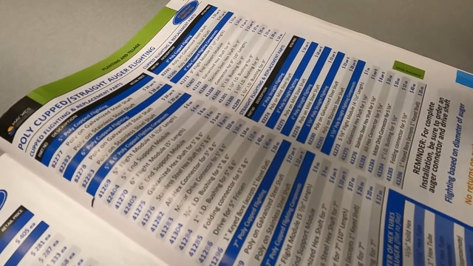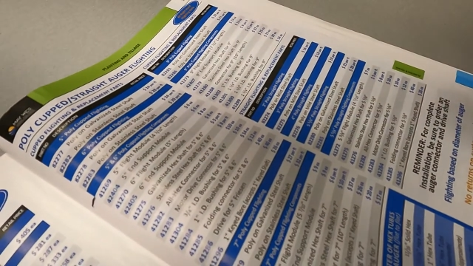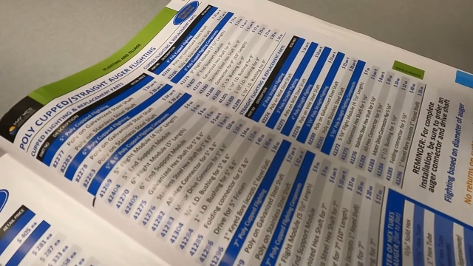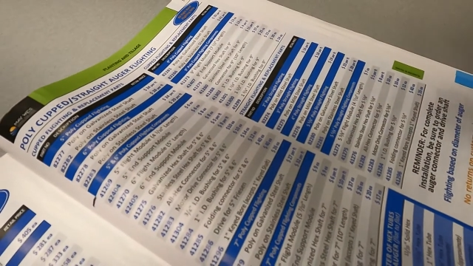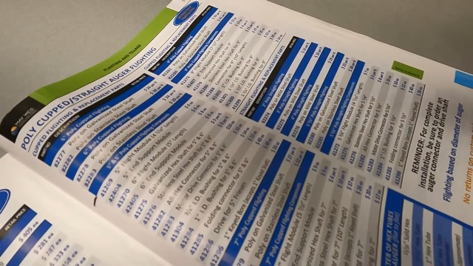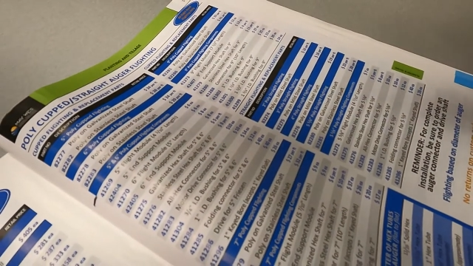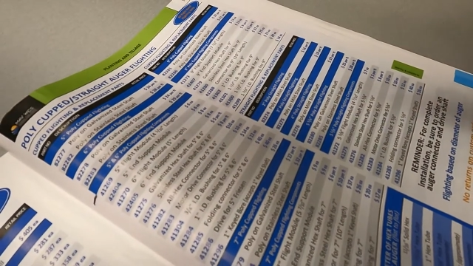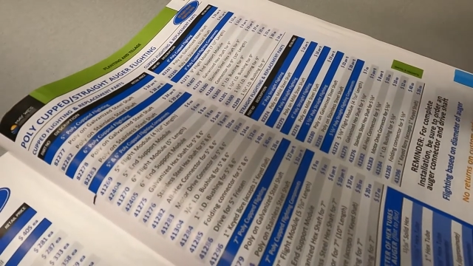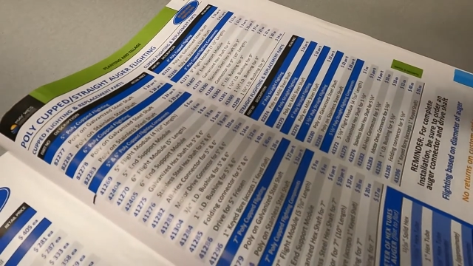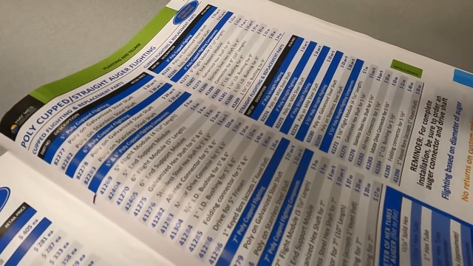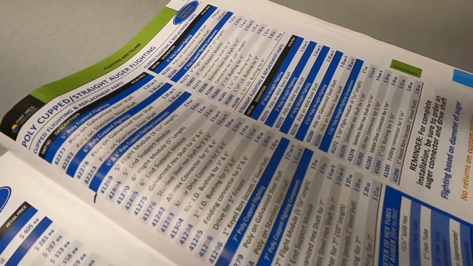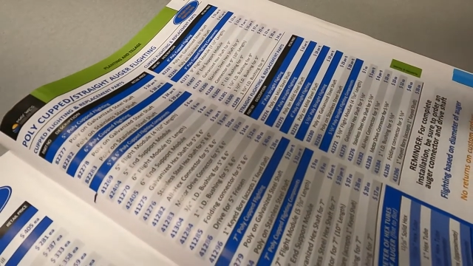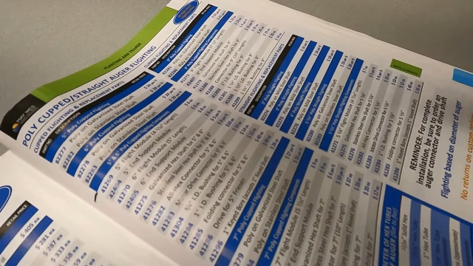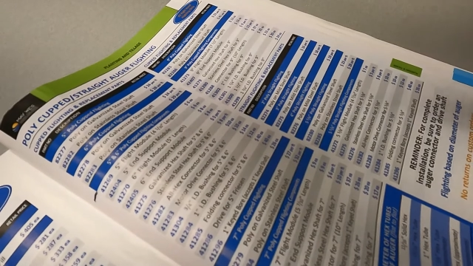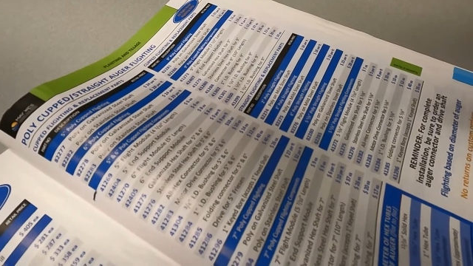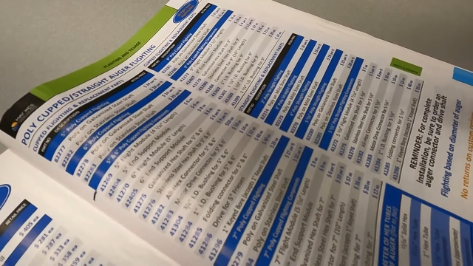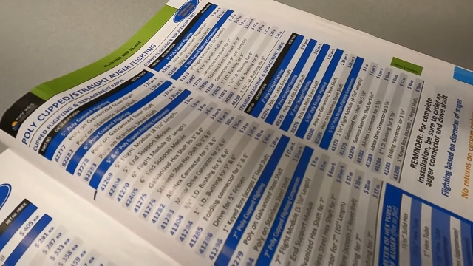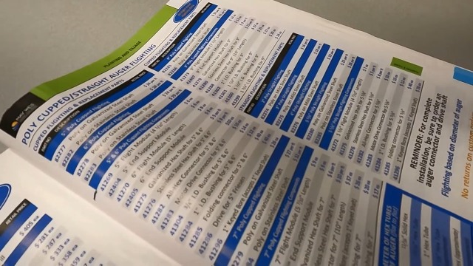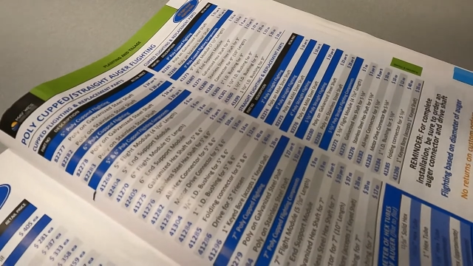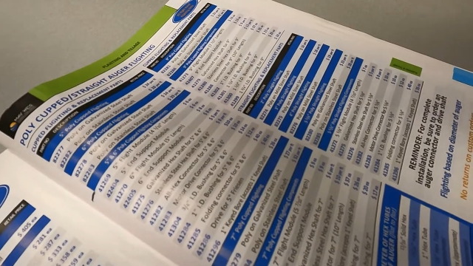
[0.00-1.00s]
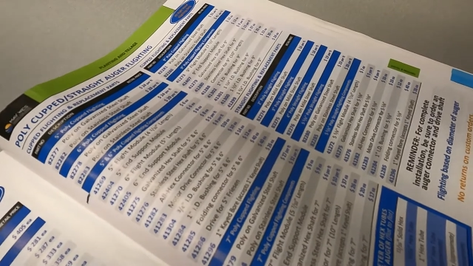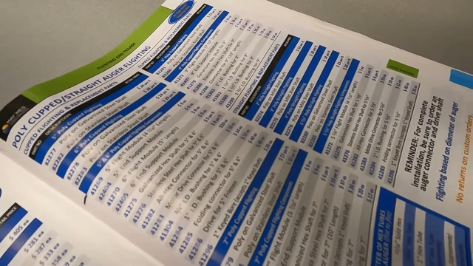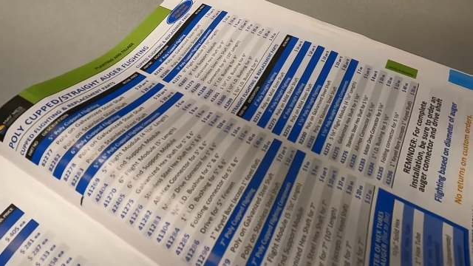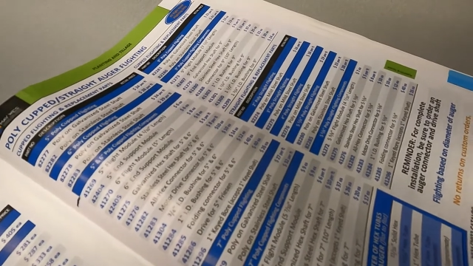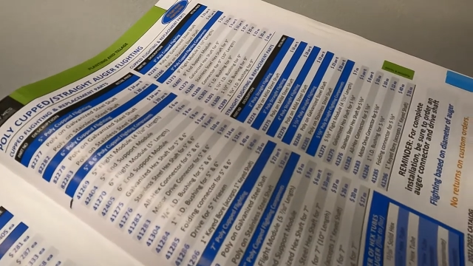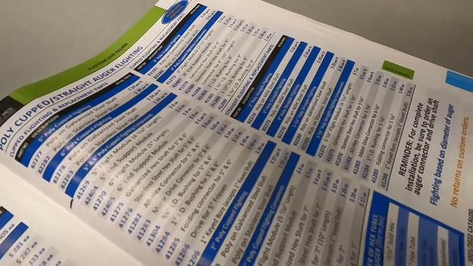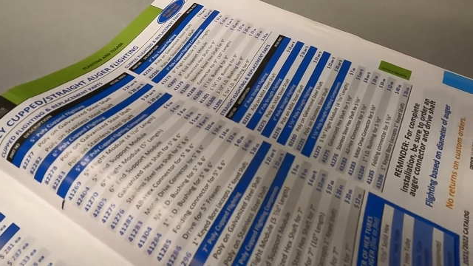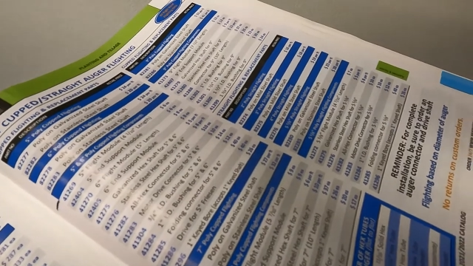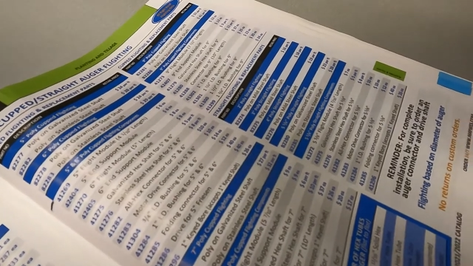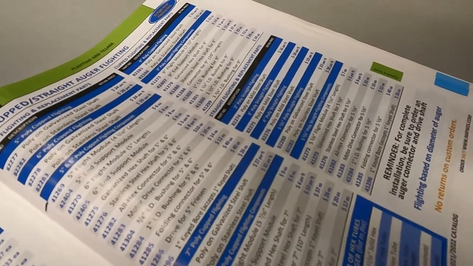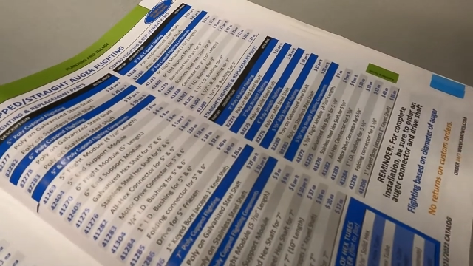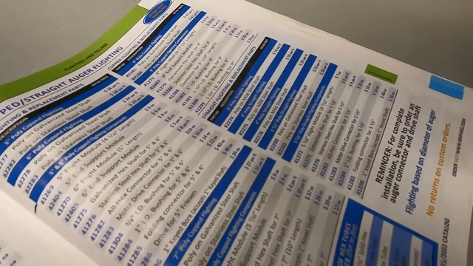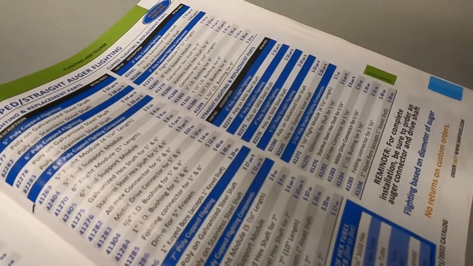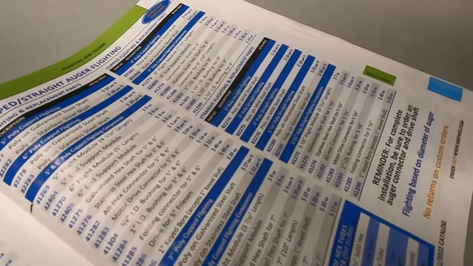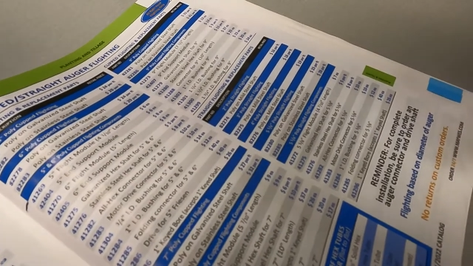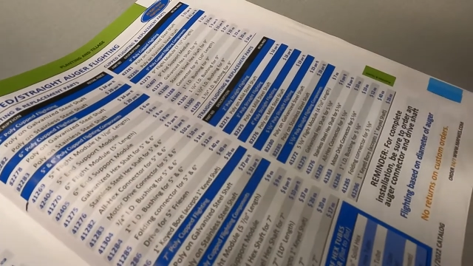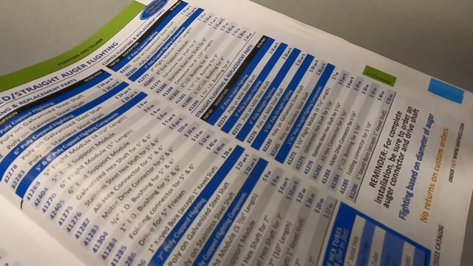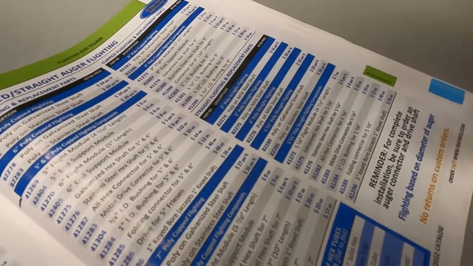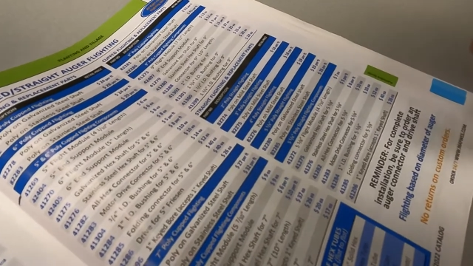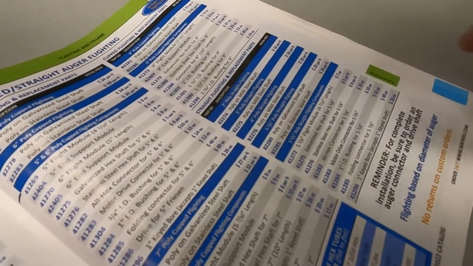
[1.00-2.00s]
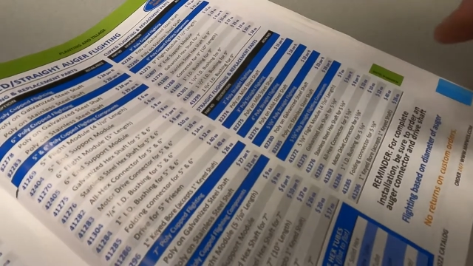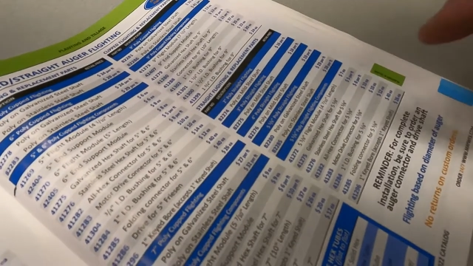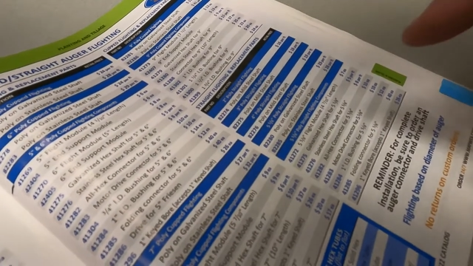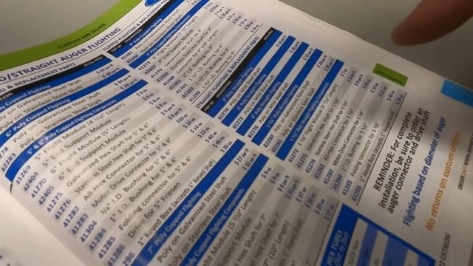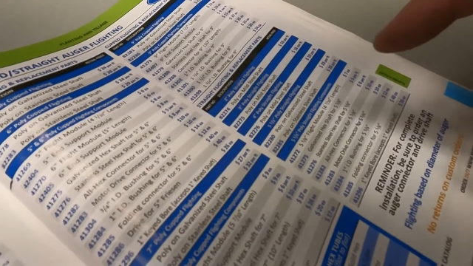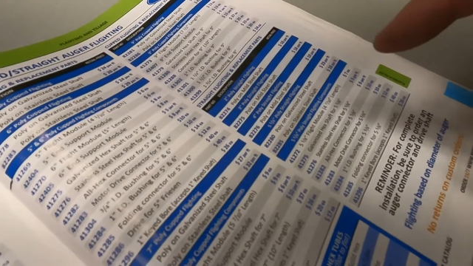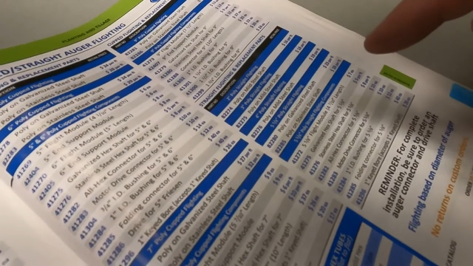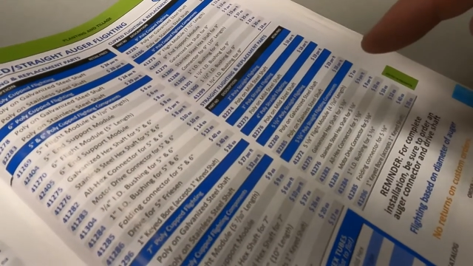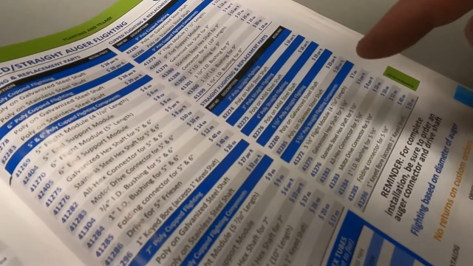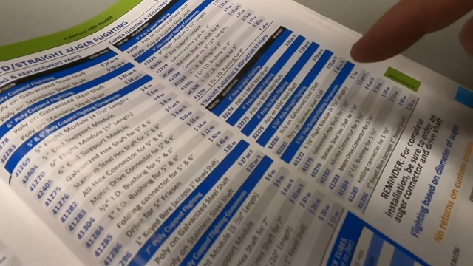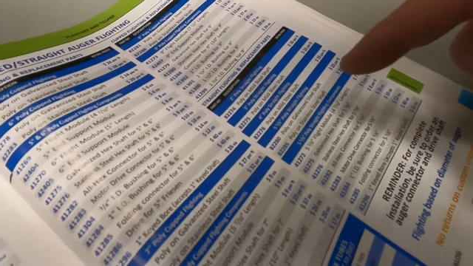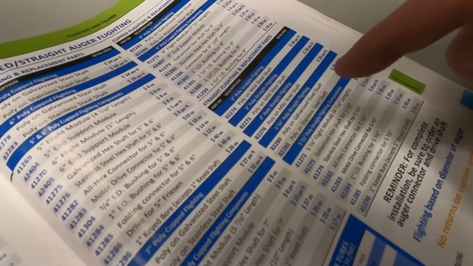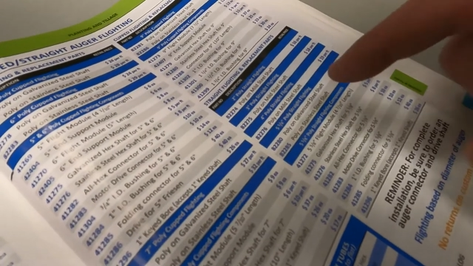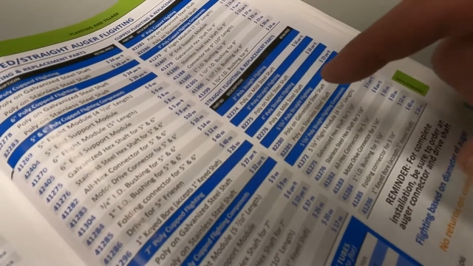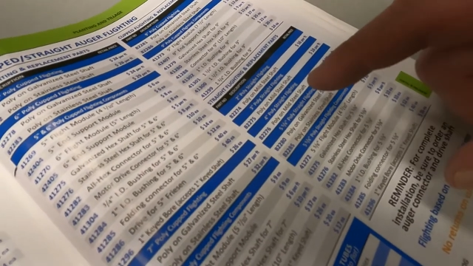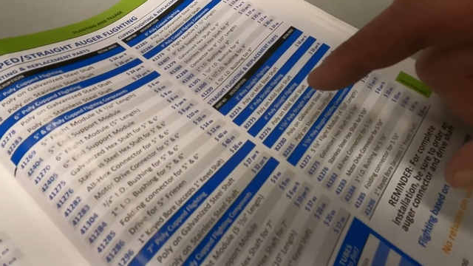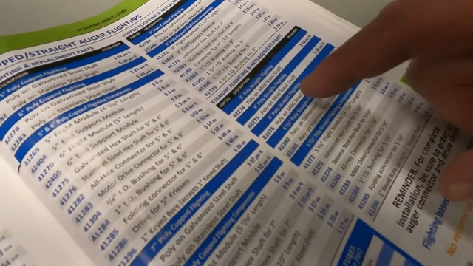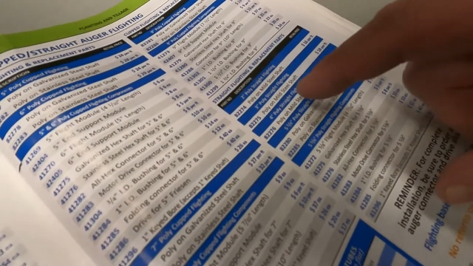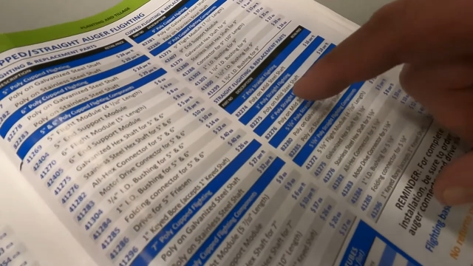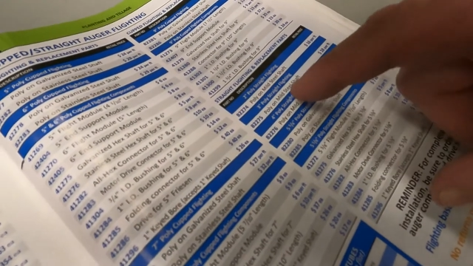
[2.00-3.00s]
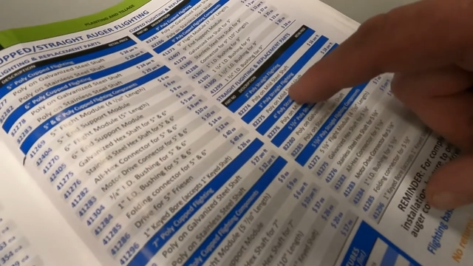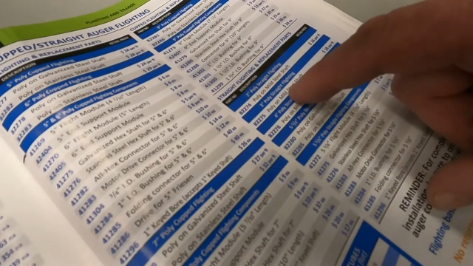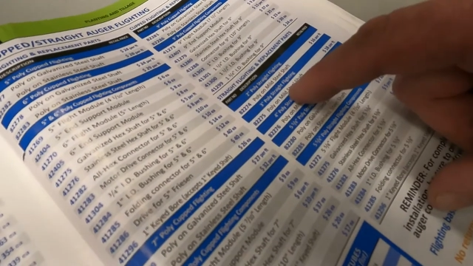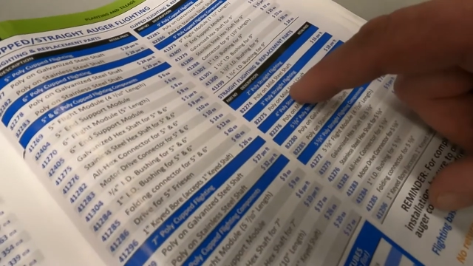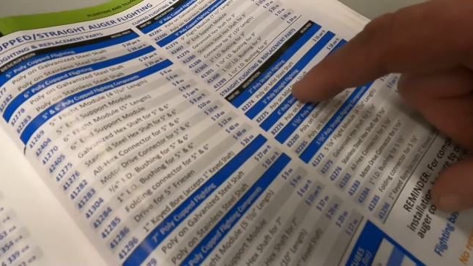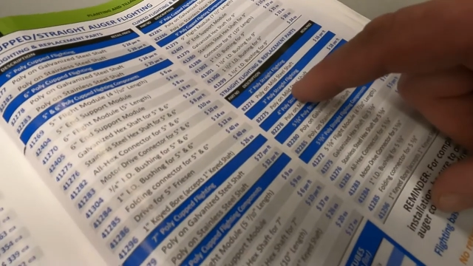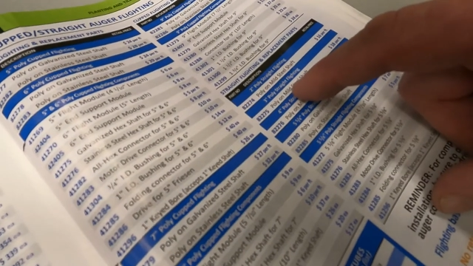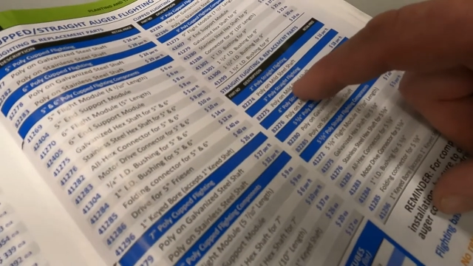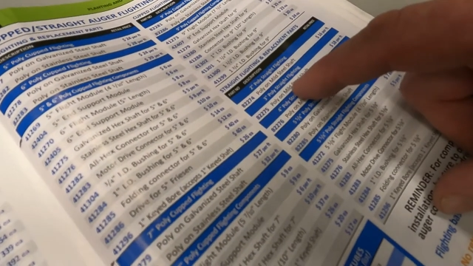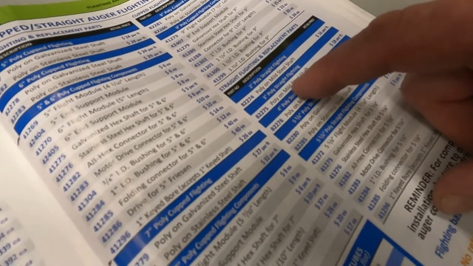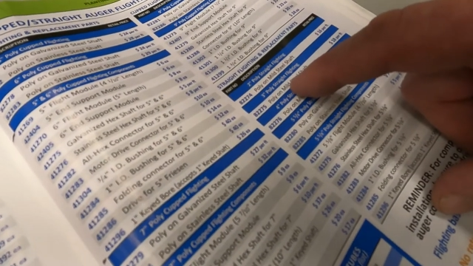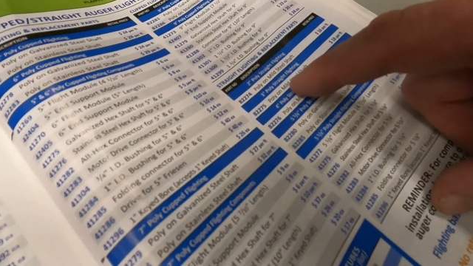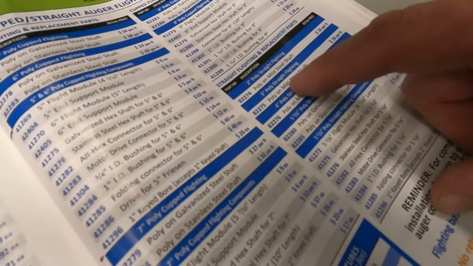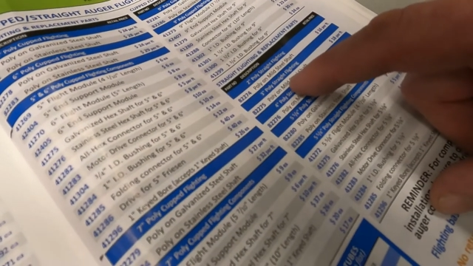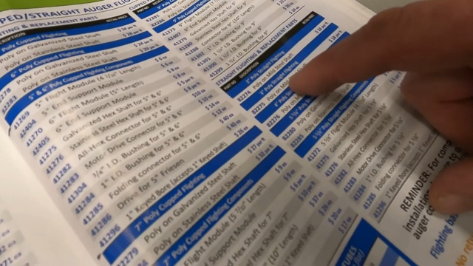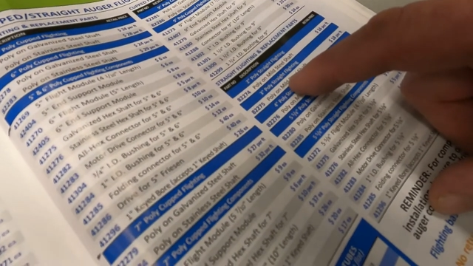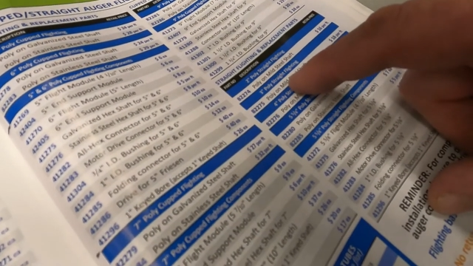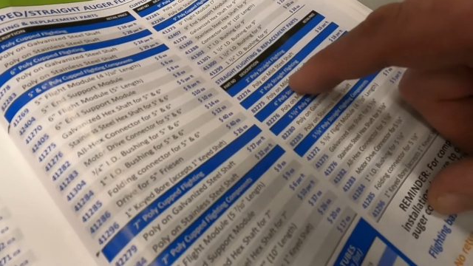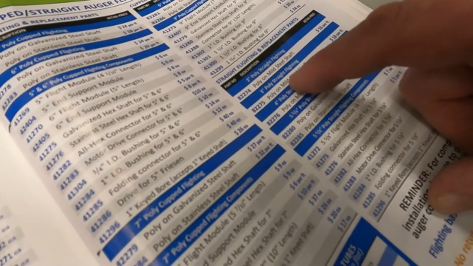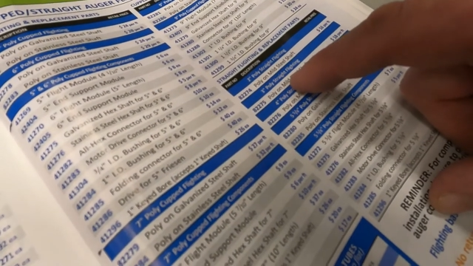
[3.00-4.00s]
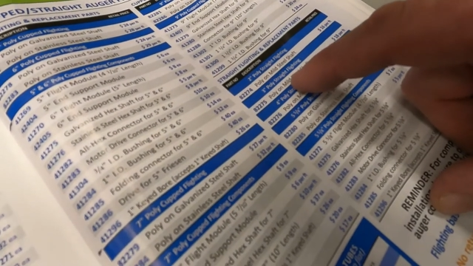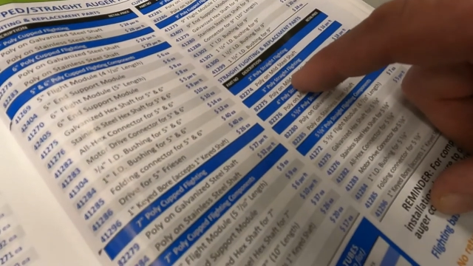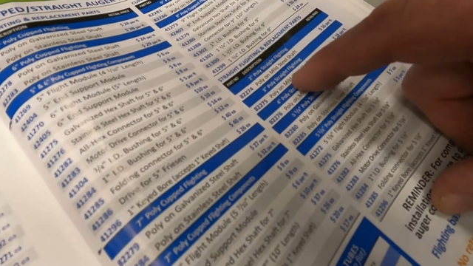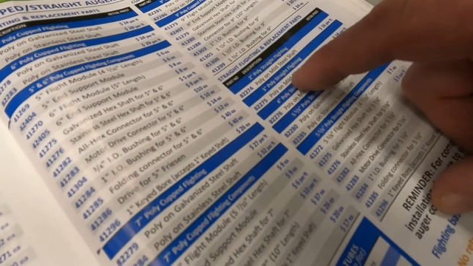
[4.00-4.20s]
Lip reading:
Nobody's mouth can be seen.